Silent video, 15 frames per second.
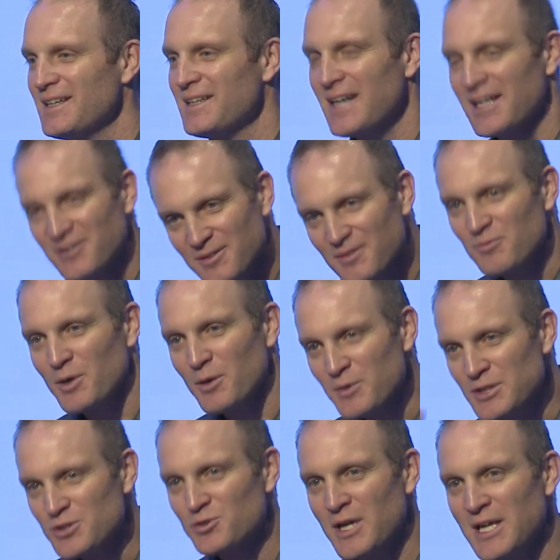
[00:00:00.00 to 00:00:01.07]
That's what
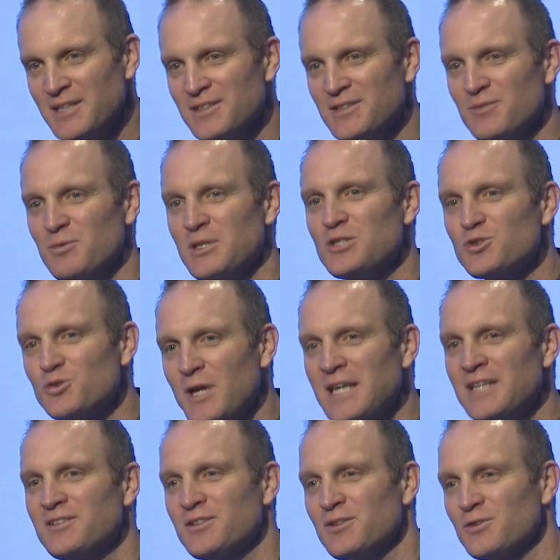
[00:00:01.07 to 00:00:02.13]
we train to do. We
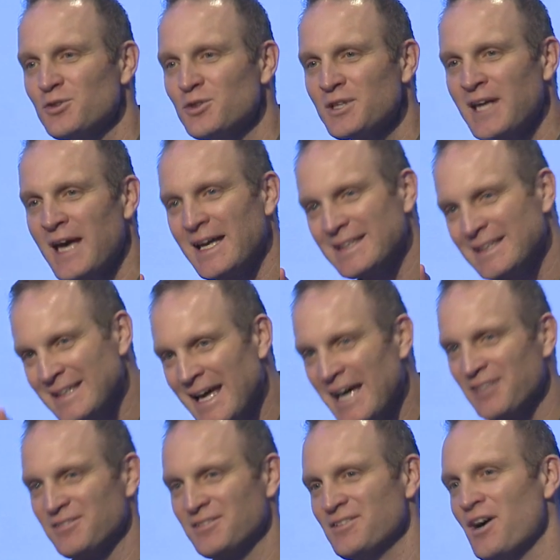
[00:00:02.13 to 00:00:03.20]
train to look at
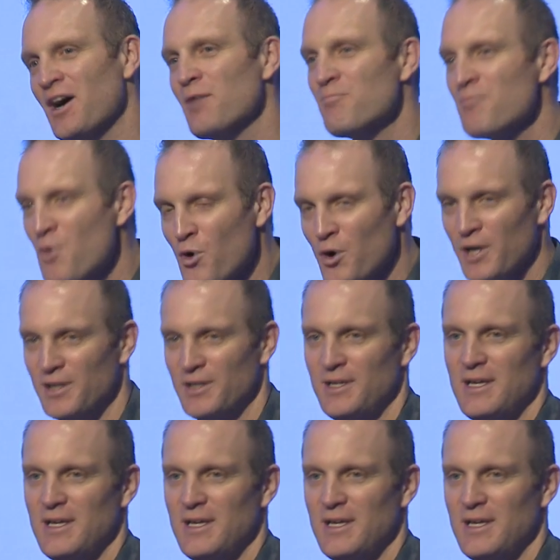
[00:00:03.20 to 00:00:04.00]
less, not more.